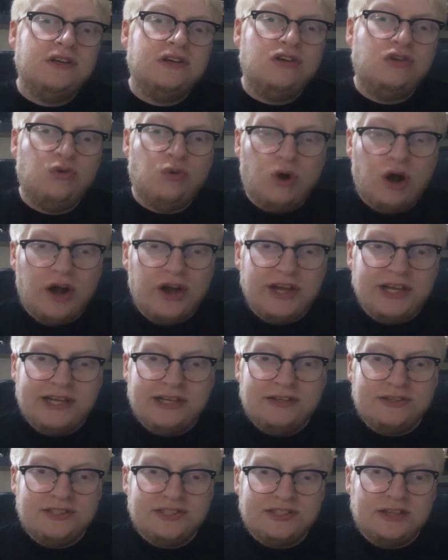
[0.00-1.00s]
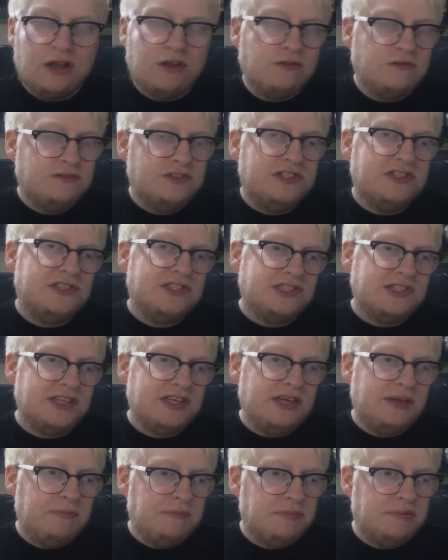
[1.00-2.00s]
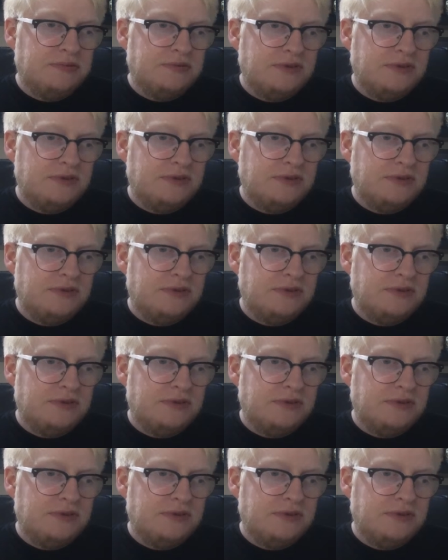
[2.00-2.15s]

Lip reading: cry self to sleep,